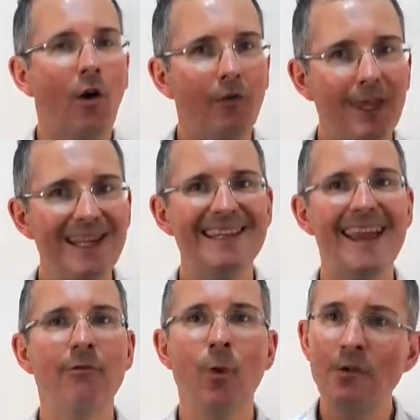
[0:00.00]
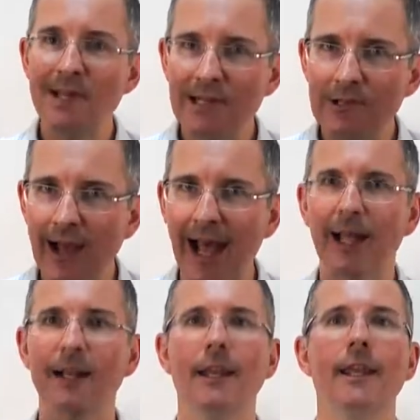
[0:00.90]
of the ETF won't
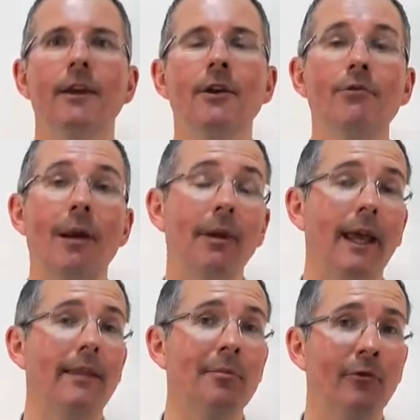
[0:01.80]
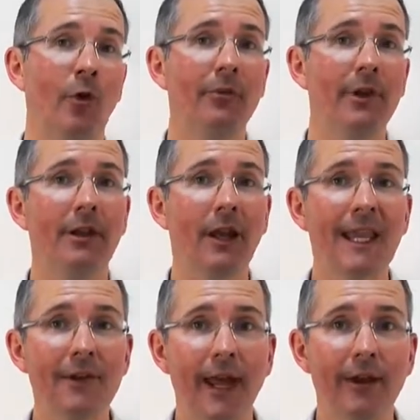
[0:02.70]
exactly replicate the performance of the
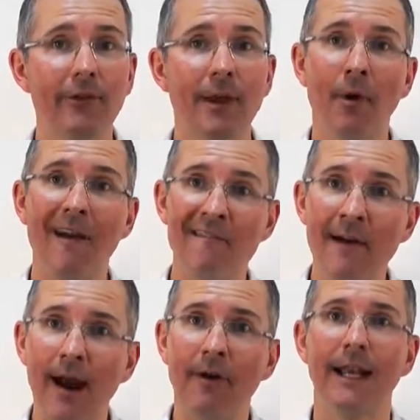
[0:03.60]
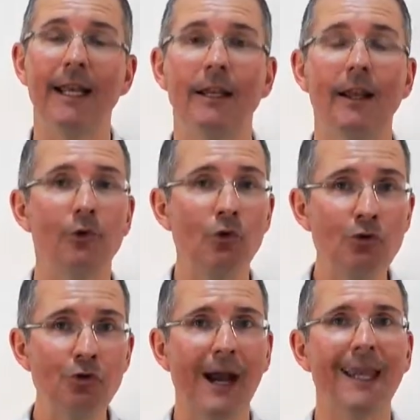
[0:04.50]
underlying index. It might vary a little. That's
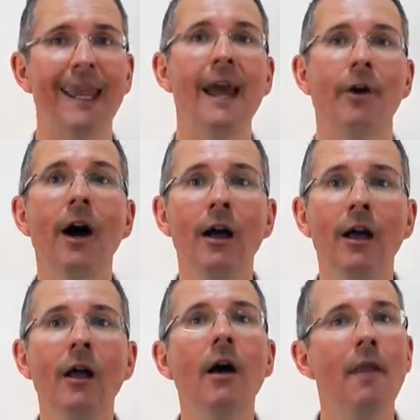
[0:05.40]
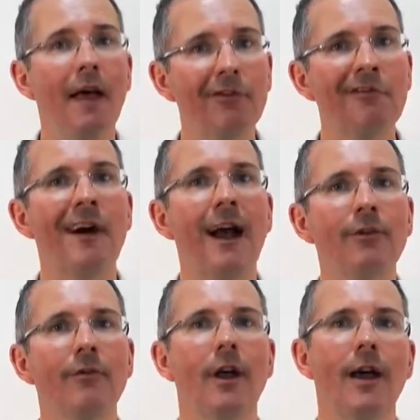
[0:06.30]
called tracking error, and that's a
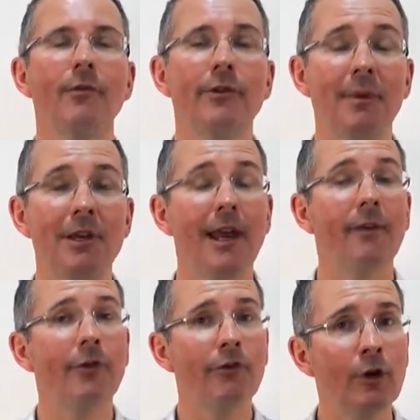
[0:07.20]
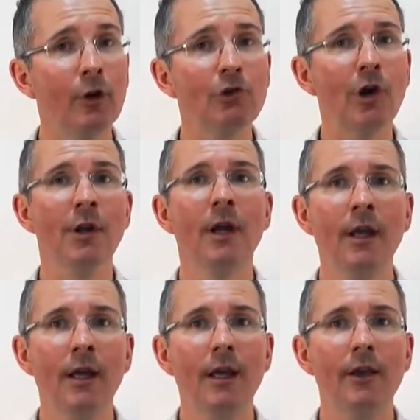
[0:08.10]
fact of life for some ETFs. The solution
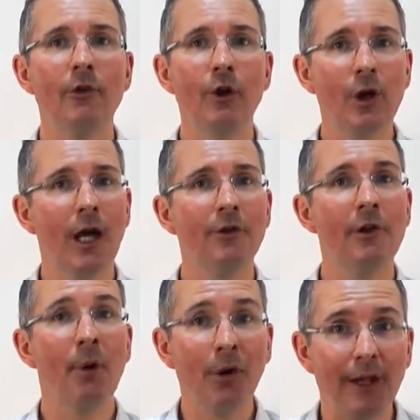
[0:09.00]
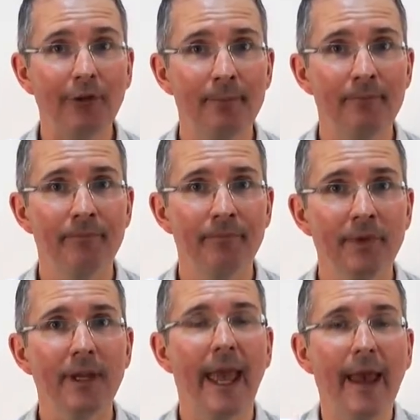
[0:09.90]
is to look under the bonnet,
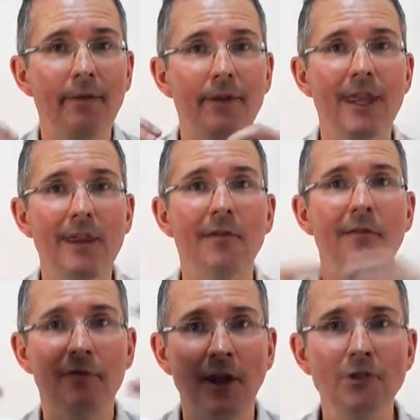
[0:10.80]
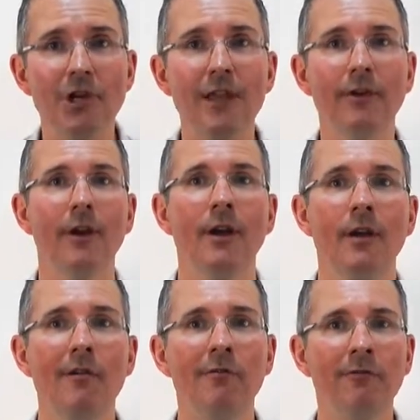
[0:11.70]
get the fund sheet
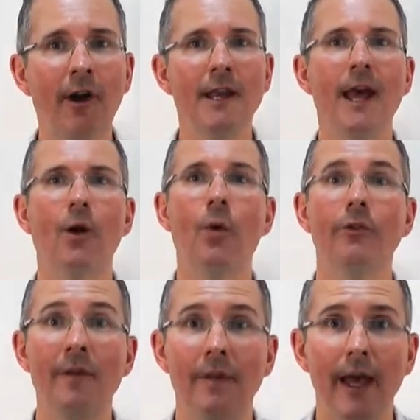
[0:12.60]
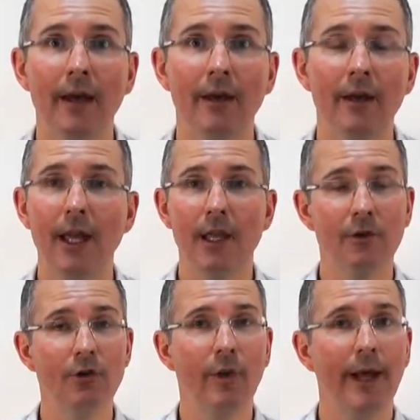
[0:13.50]
and find out what's in there. Okay, you
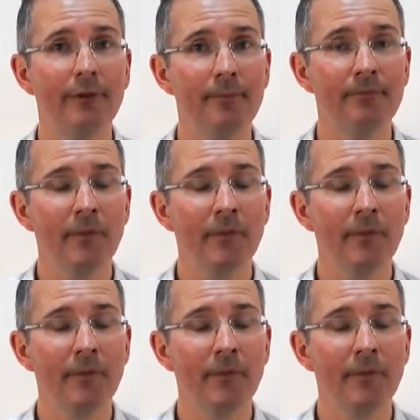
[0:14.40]
can do that.